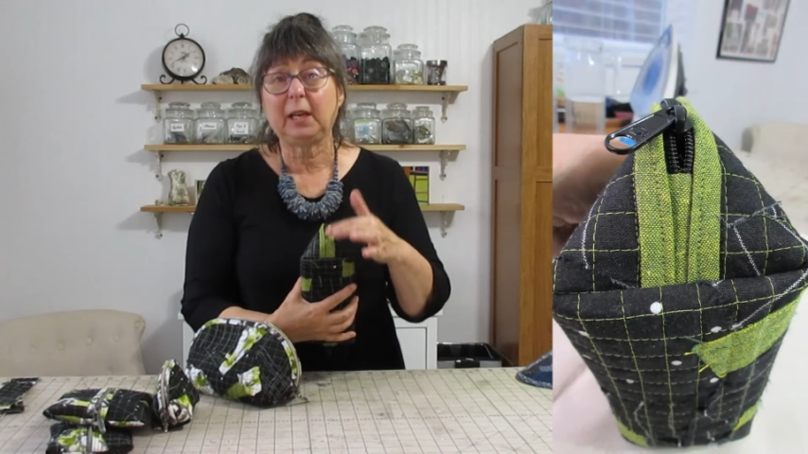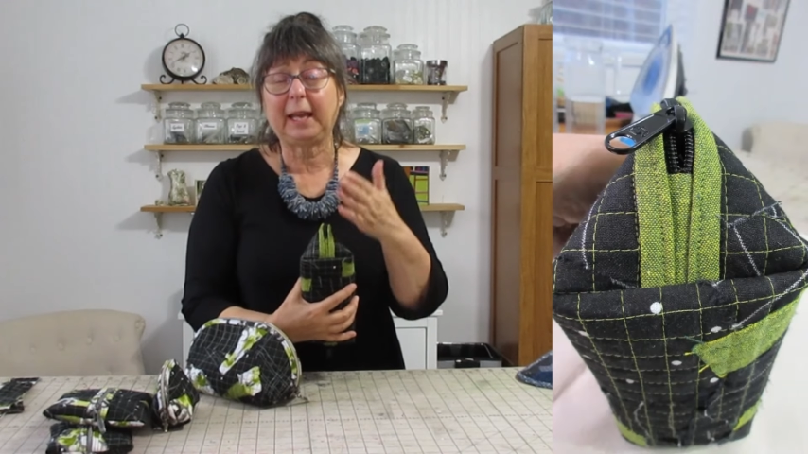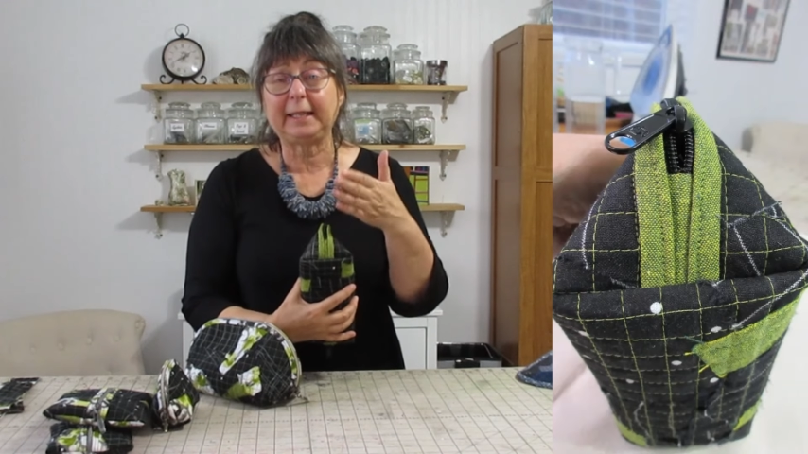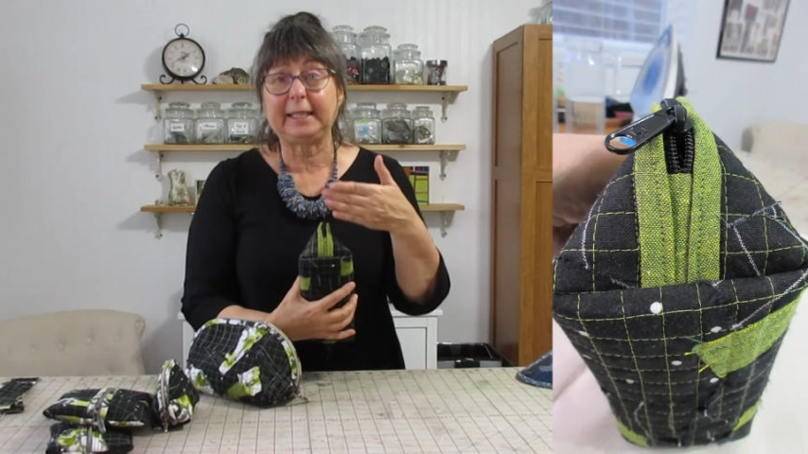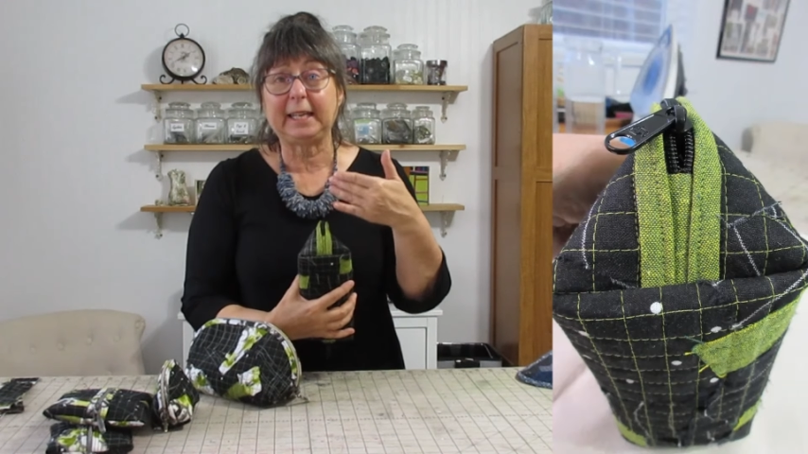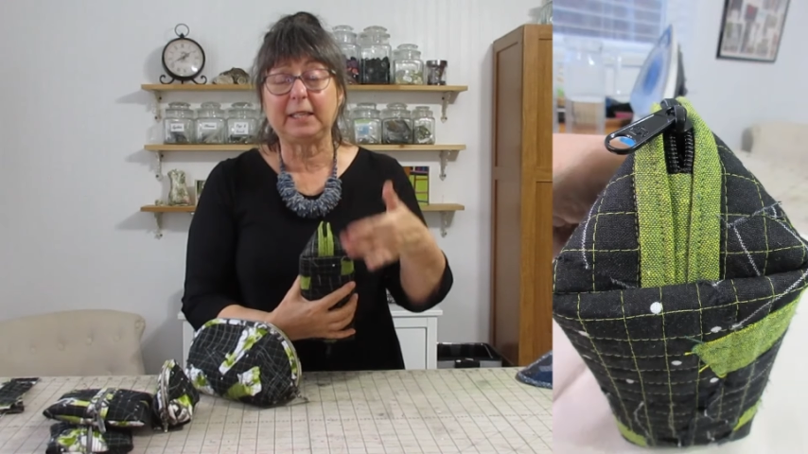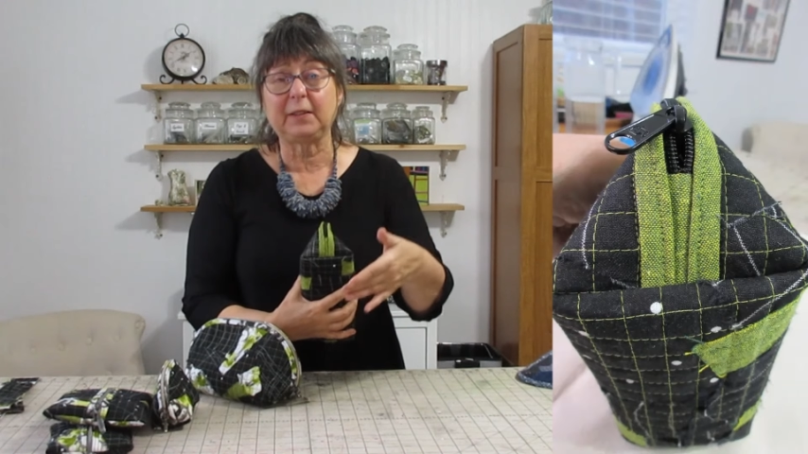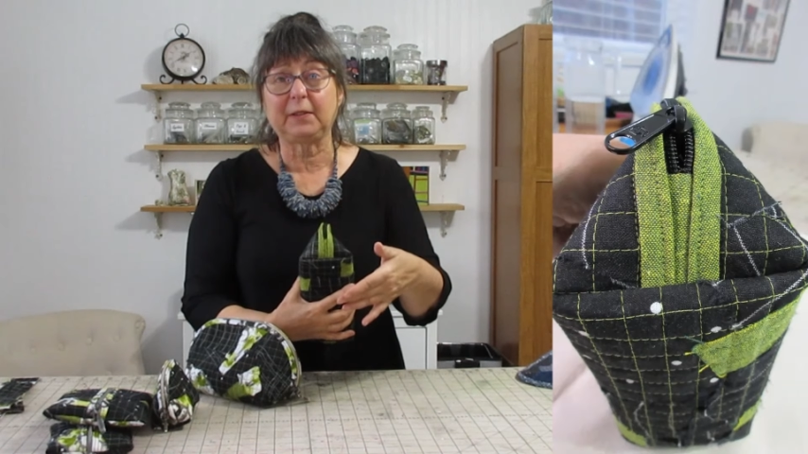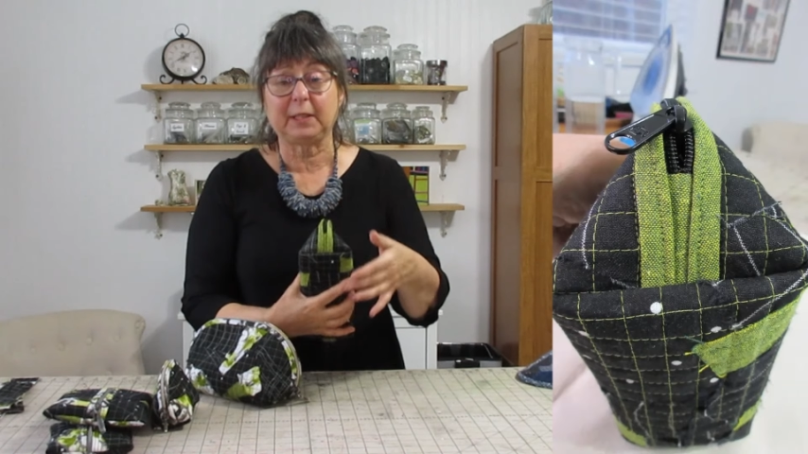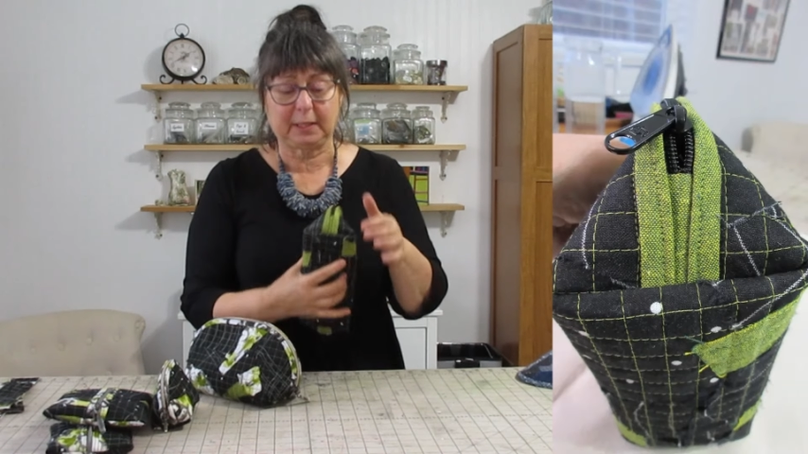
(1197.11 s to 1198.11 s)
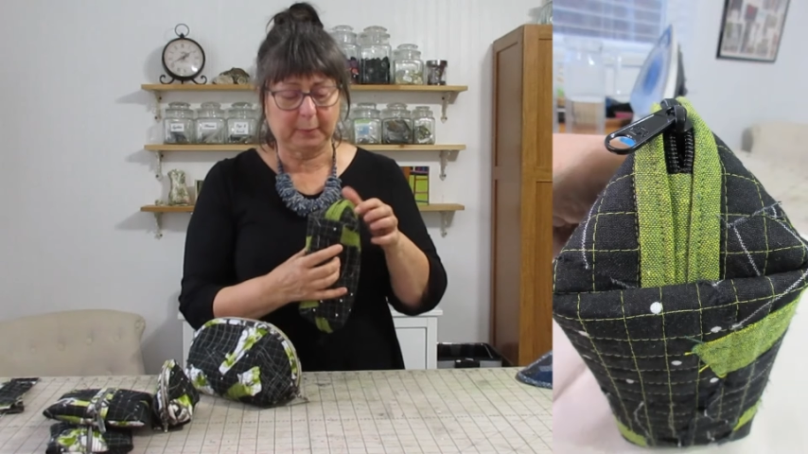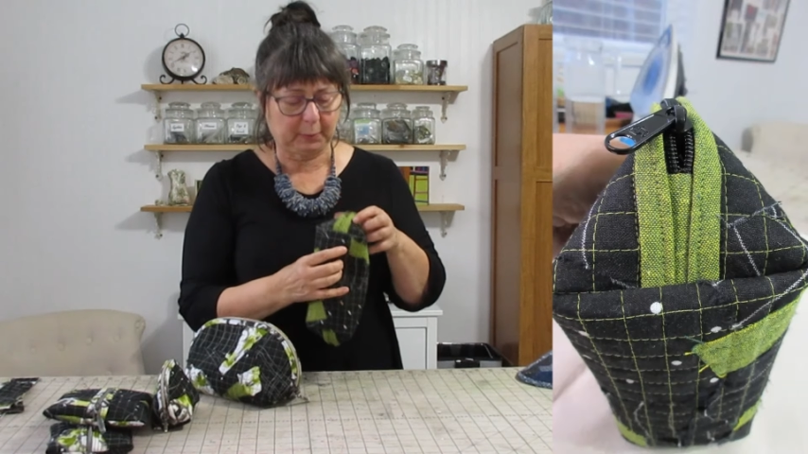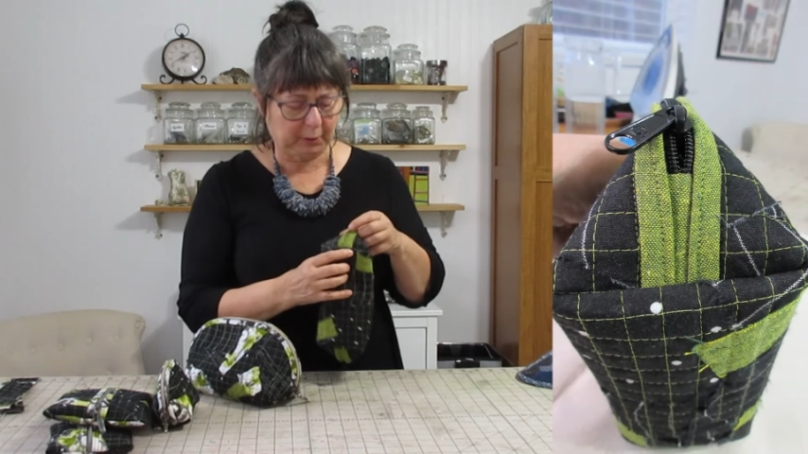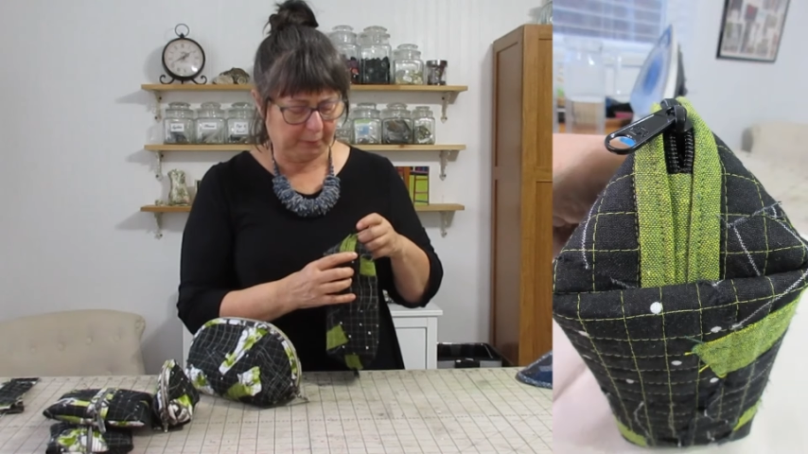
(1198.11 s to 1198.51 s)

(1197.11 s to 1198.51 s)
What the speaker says: at the end of the zipper